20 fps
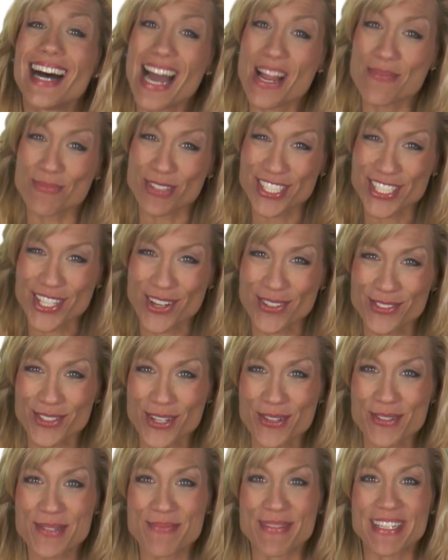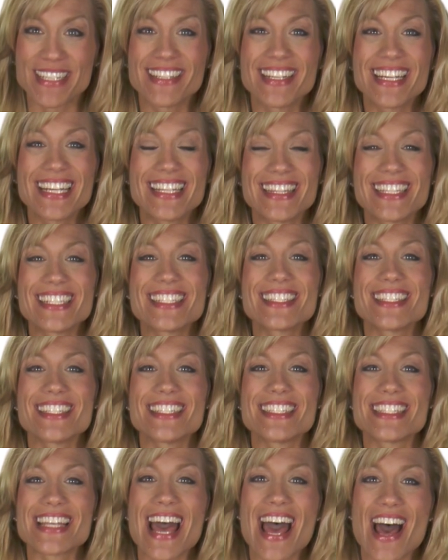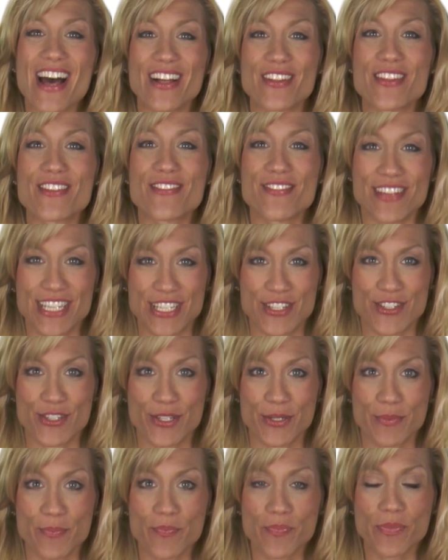I'm Rochelle Grossman, and this is a health feature.